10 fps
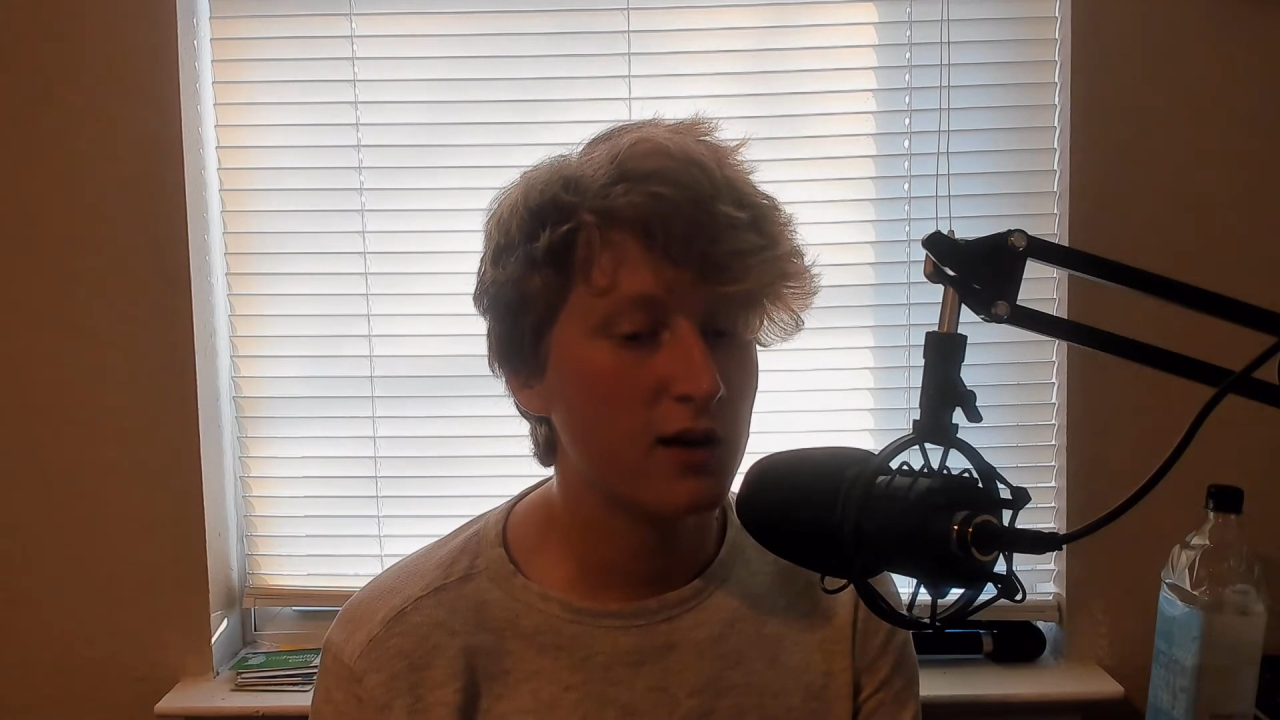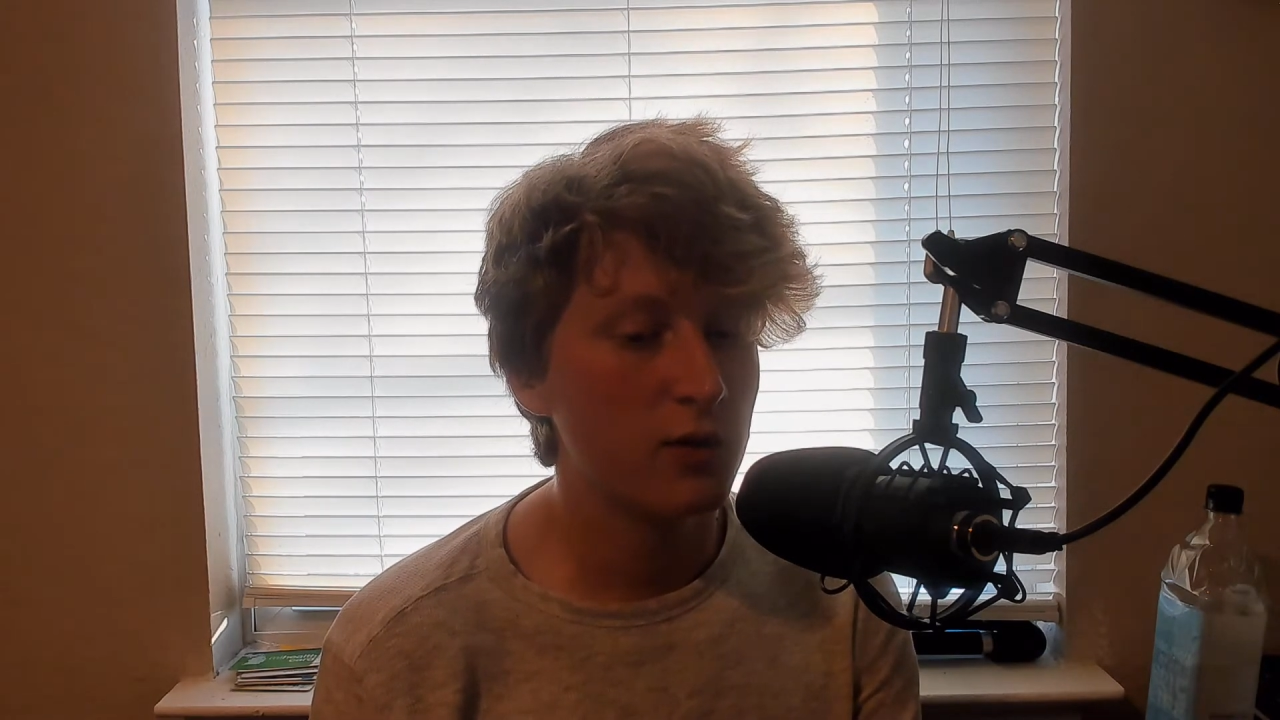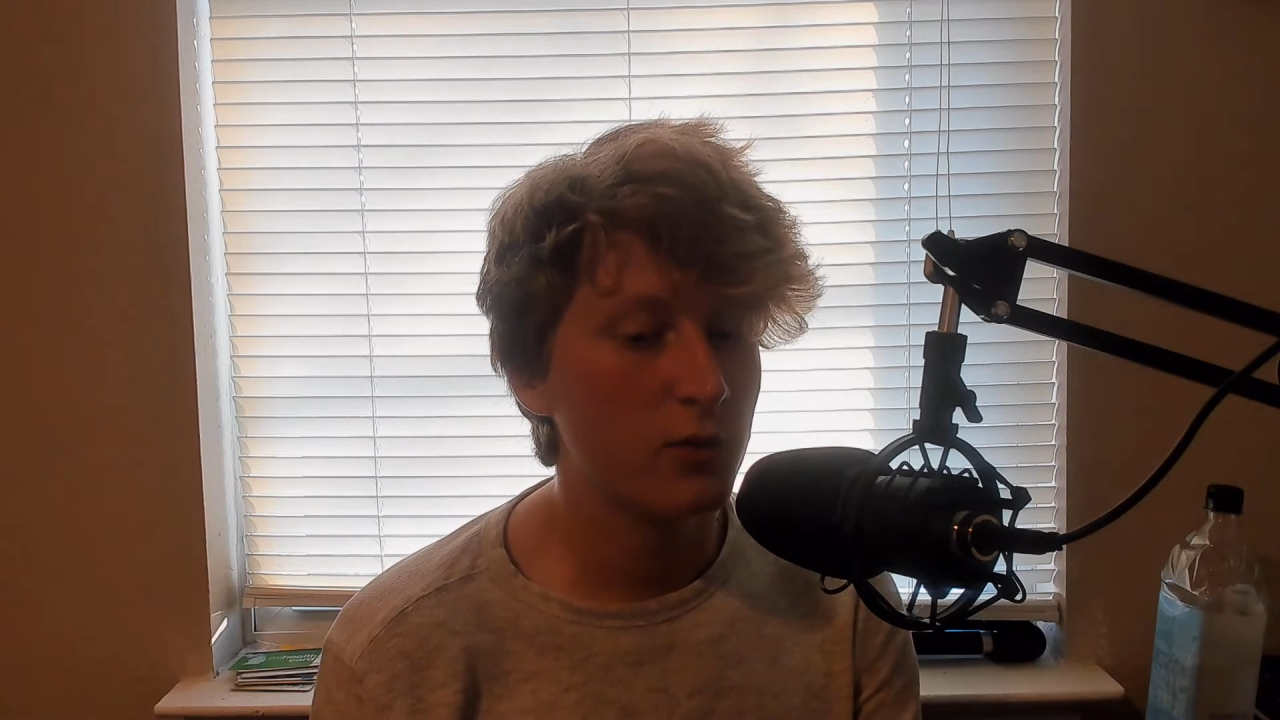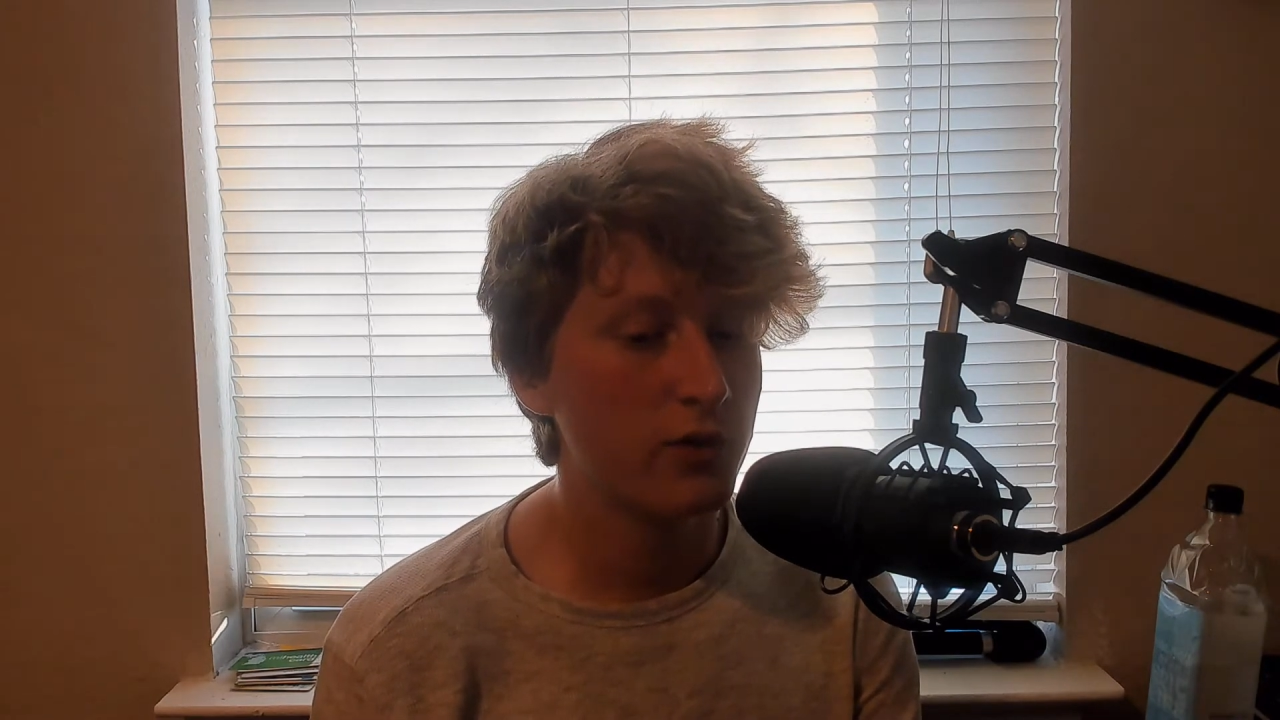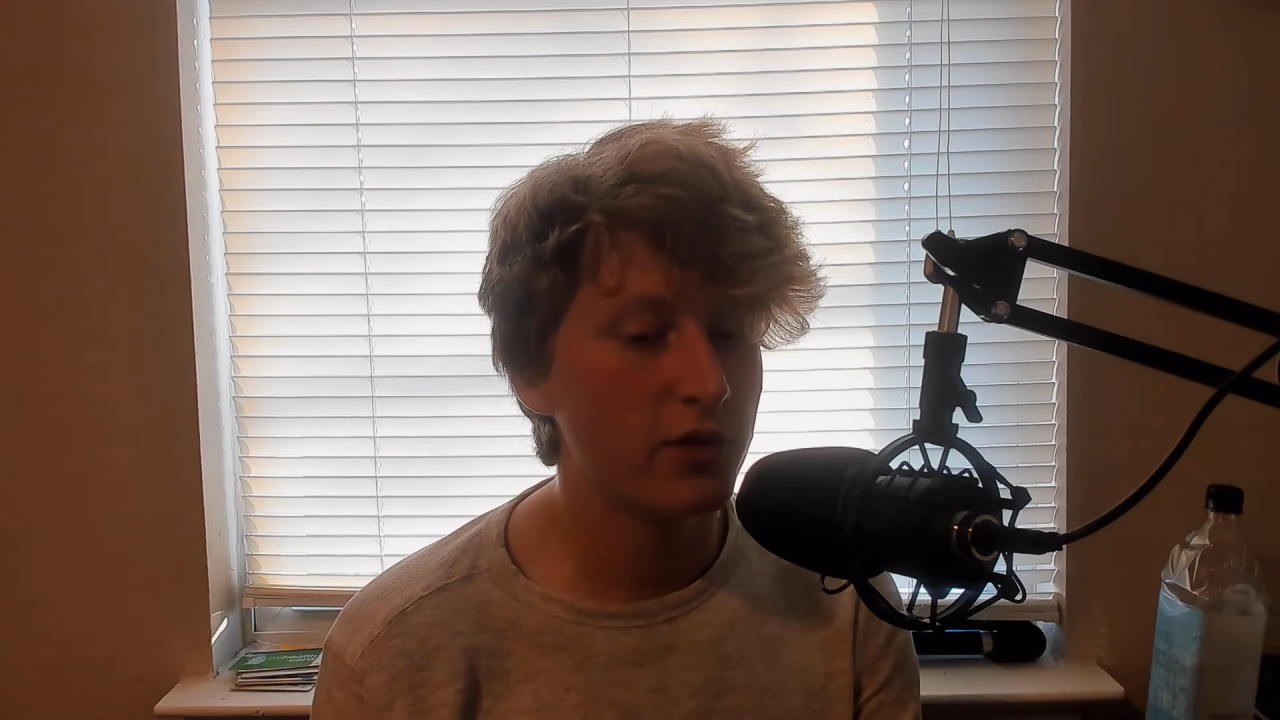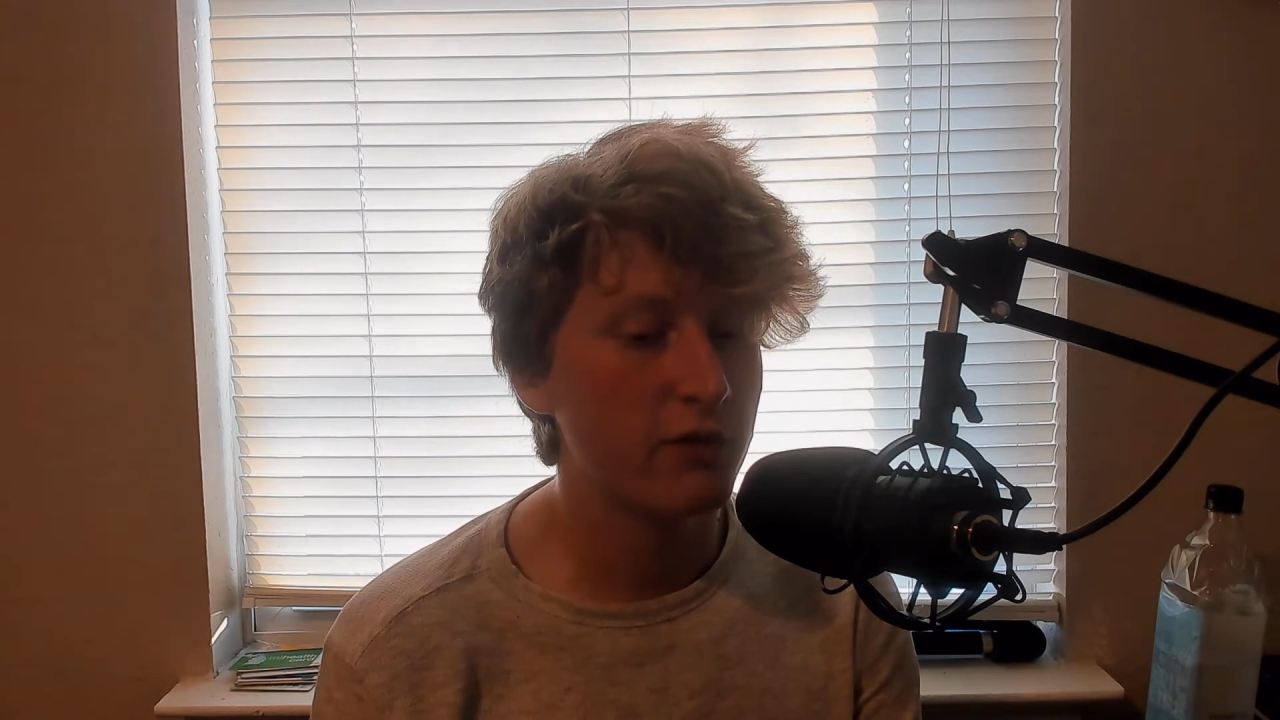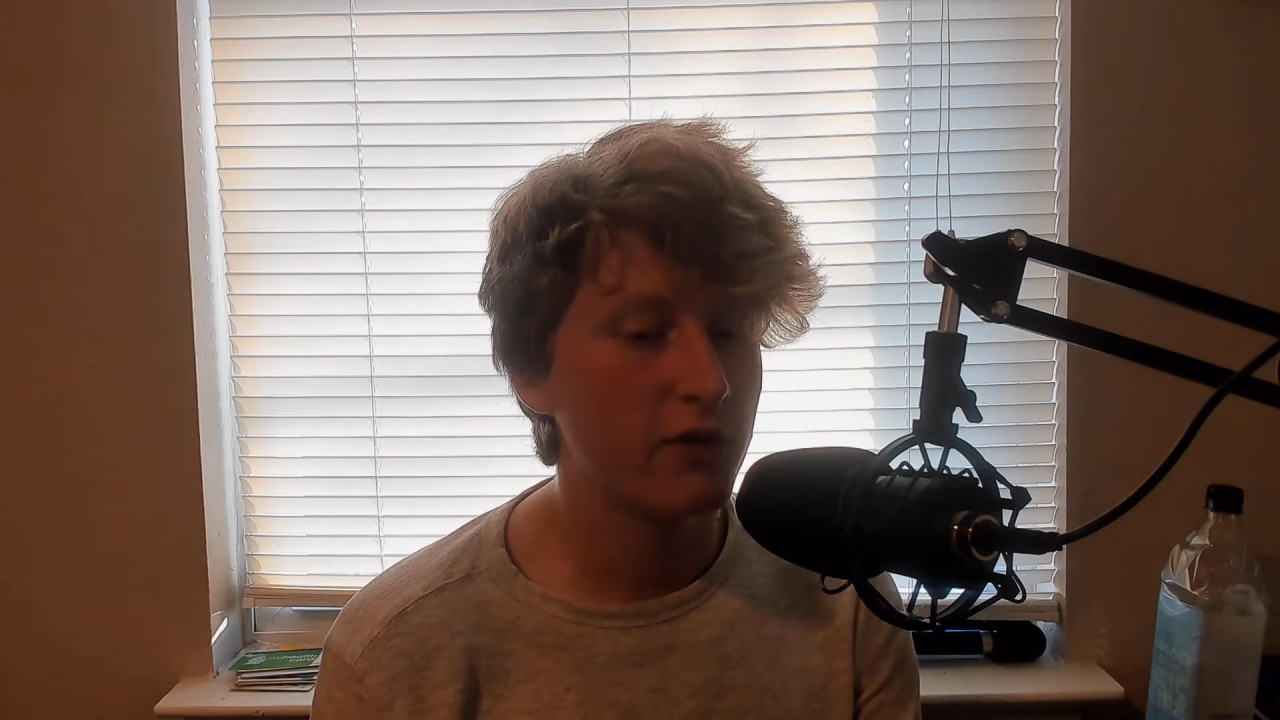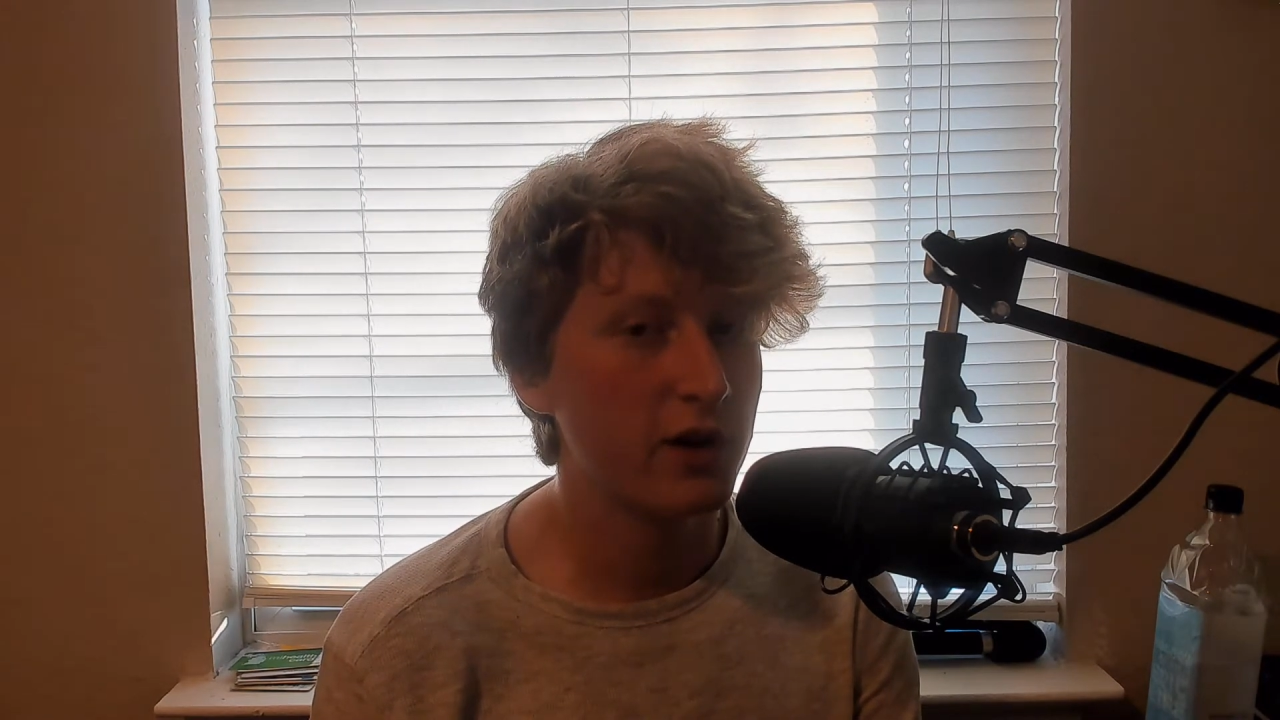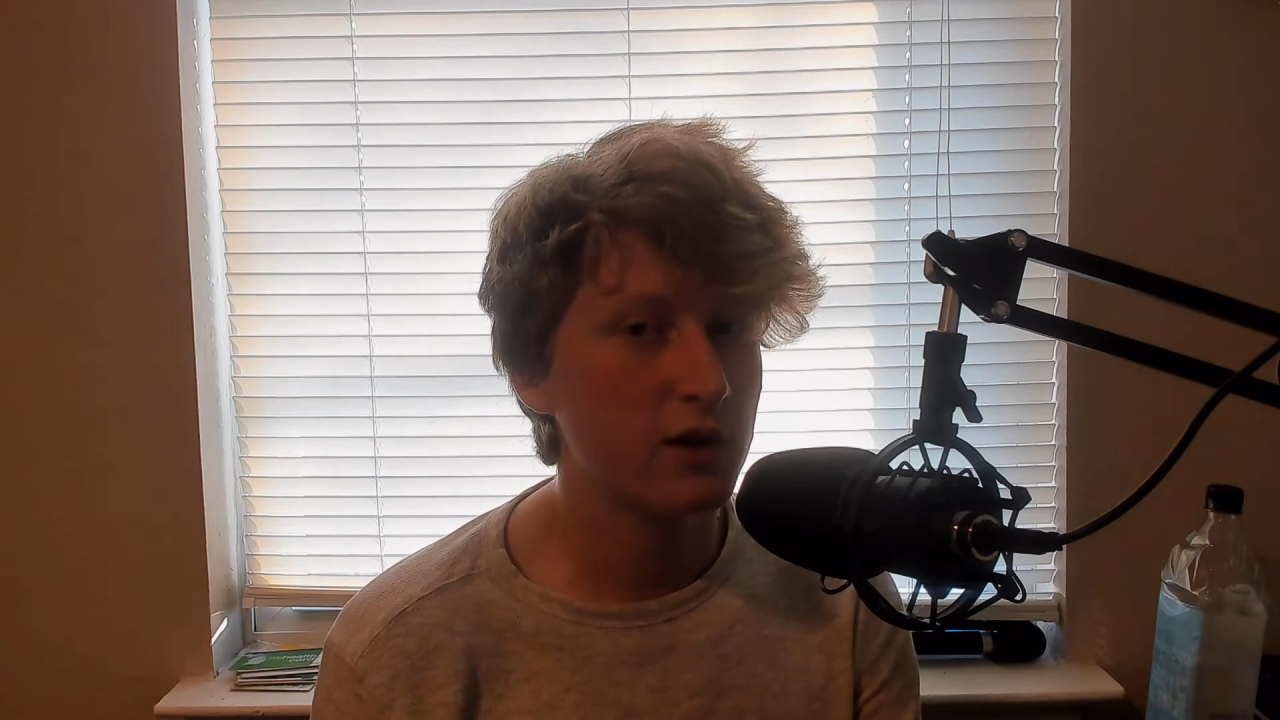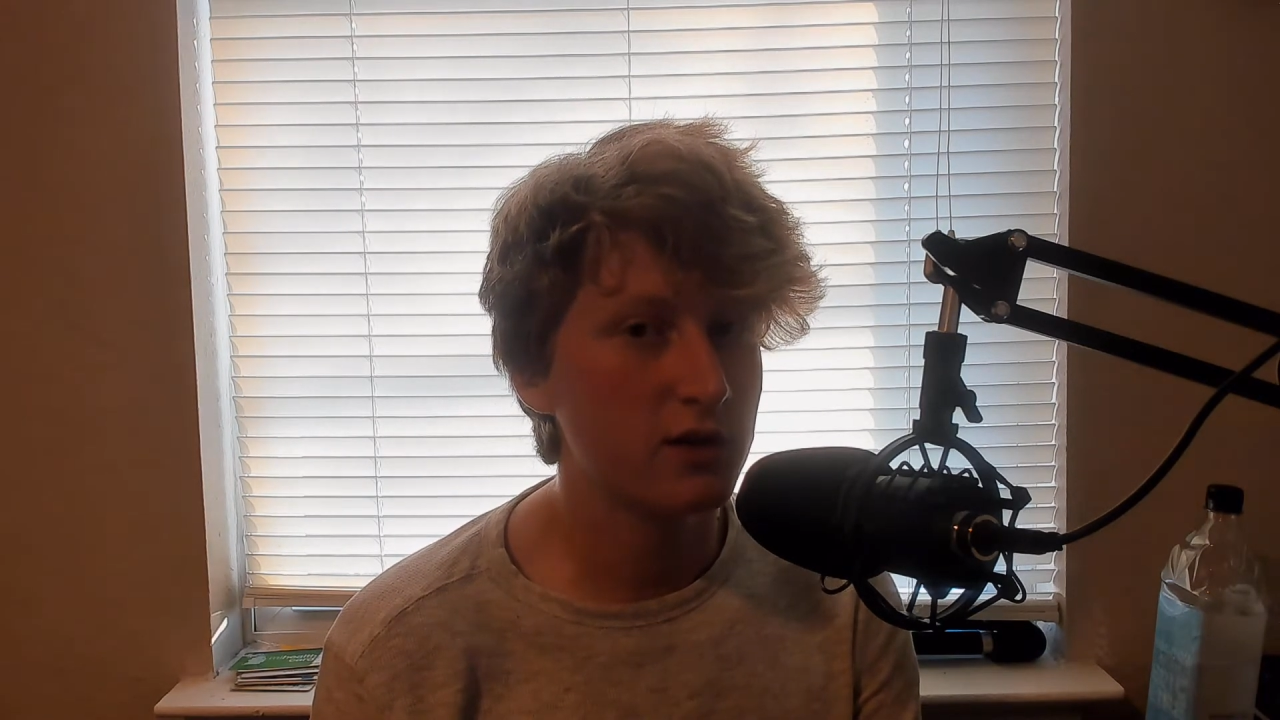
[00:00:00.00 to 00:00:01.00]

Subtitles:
with very